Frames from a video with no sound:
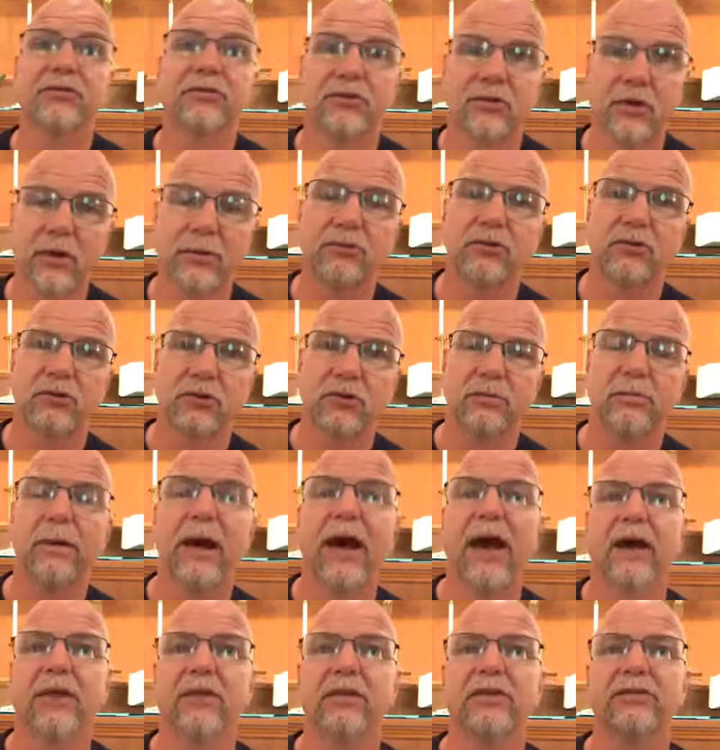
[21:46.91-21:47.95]
of scripture to
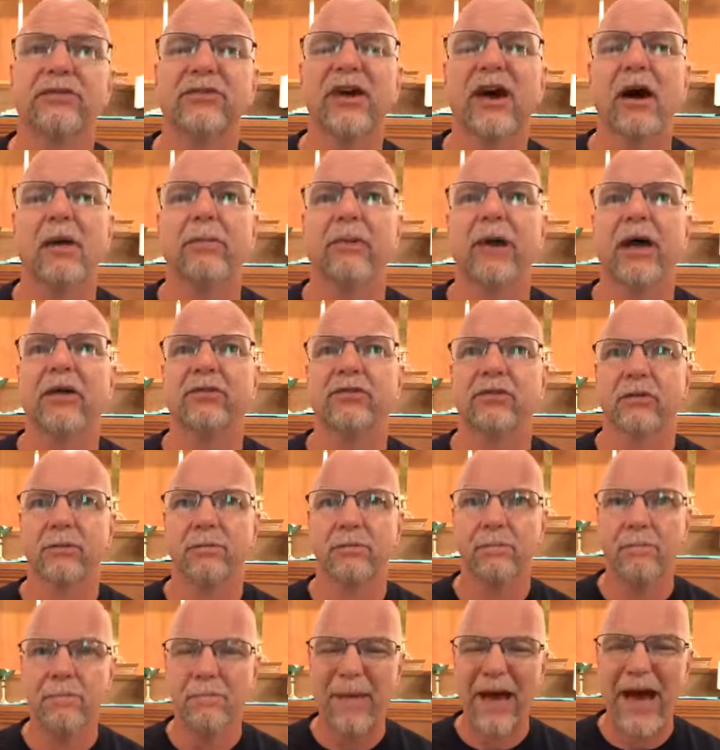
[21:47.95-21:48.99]
back this up. As a
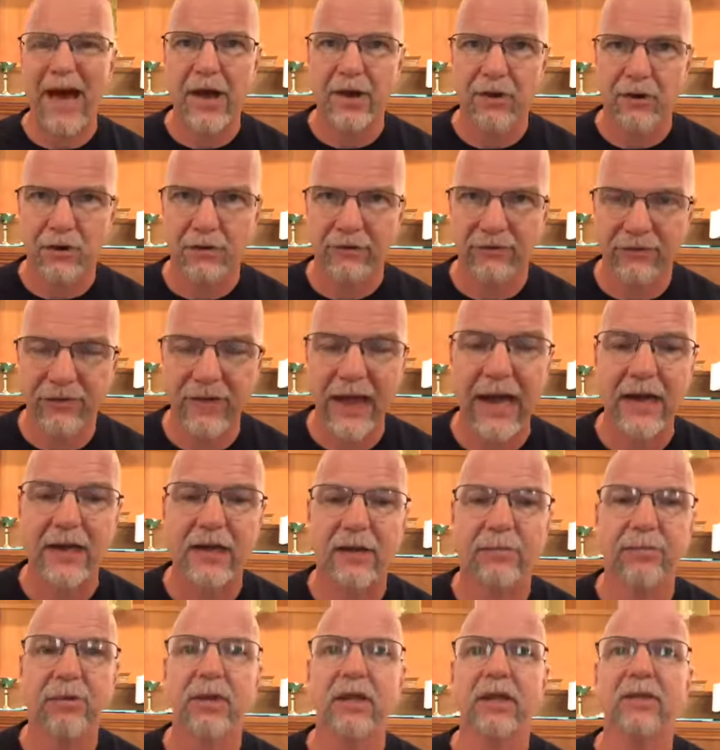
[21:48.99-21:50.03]
matter of fact,
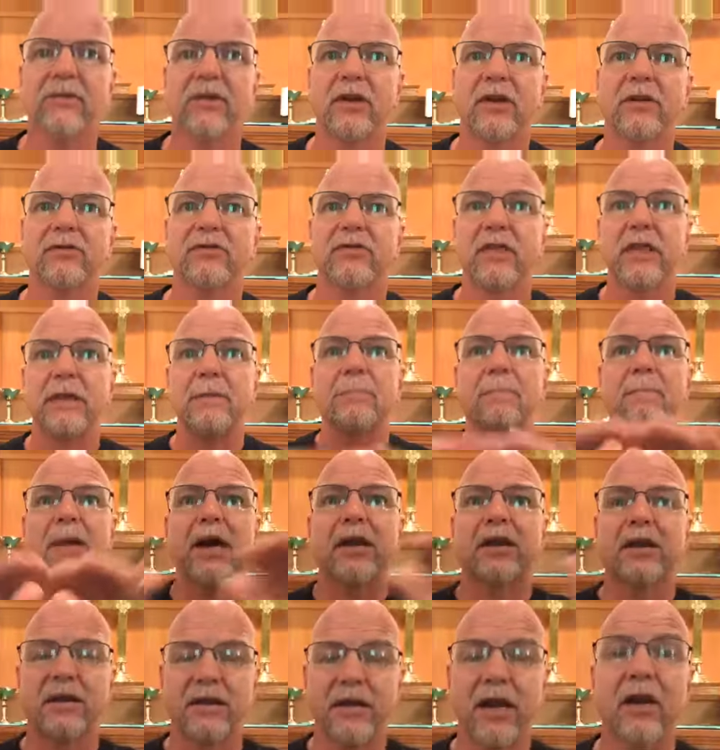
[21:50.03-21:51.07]
I believe it is the
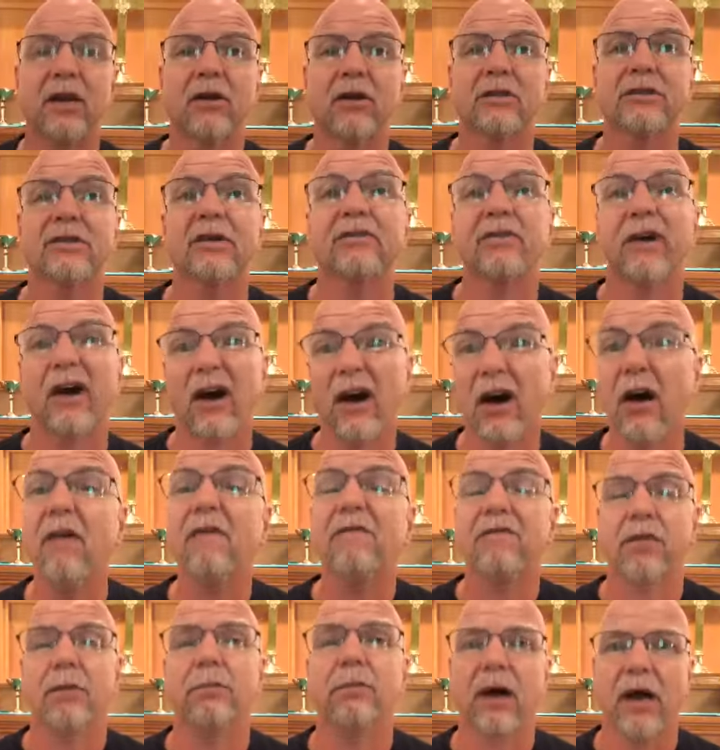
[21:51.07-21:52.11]
meta-narrative
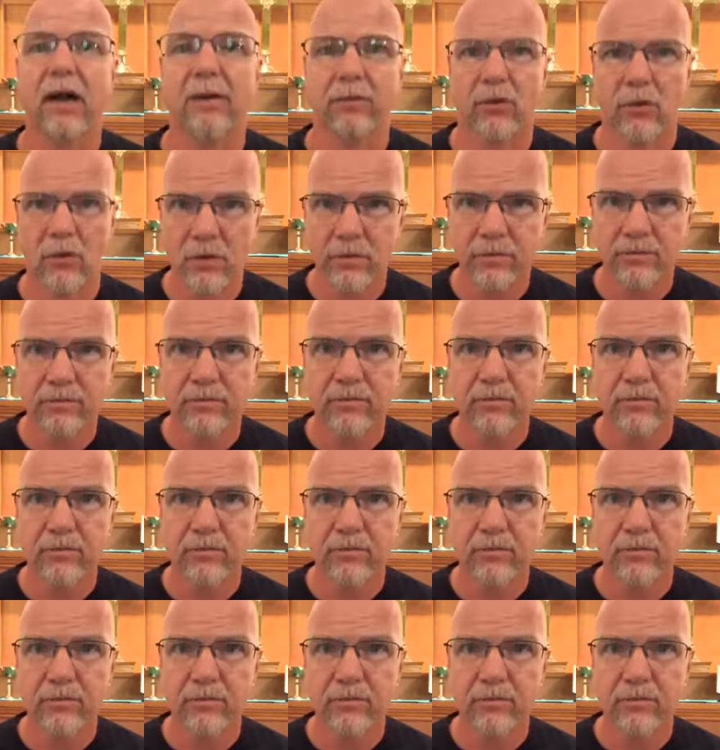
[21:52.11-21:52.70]
of the Bible.